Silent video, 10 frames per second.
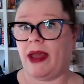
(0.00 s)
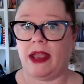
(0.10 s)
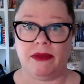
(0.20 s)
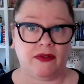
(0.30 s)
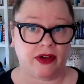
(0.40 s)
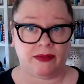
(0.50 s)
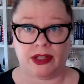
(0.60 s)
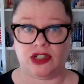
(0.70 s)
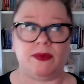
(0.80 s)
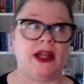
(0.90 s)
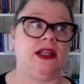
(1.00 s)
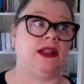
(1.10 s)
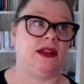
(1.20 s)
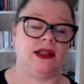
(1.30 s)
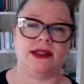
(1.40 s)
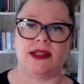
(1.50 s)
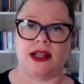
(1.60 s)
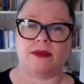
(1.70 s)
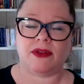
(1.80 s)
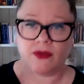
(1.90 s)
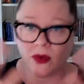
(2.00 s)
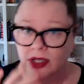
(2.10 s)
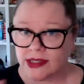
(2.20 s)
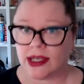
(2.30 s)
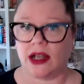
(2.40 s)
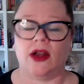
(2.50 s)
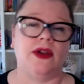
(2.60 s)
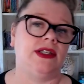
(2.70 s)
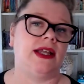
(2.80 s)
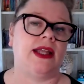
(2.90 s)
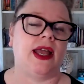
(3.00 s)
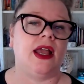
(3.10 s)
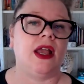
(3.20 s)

pay me very much money and things like that, before you start going down that,